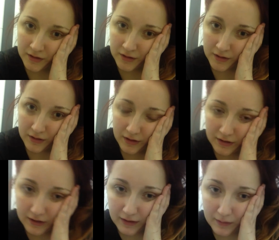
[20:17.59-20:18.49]
I
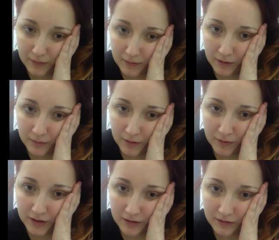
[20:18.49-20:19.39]
think like my
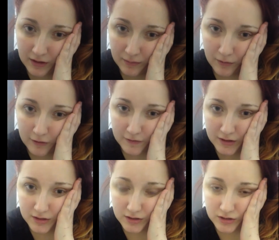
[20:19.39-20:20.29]
community team
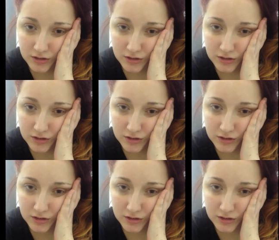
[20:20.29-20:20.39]
offered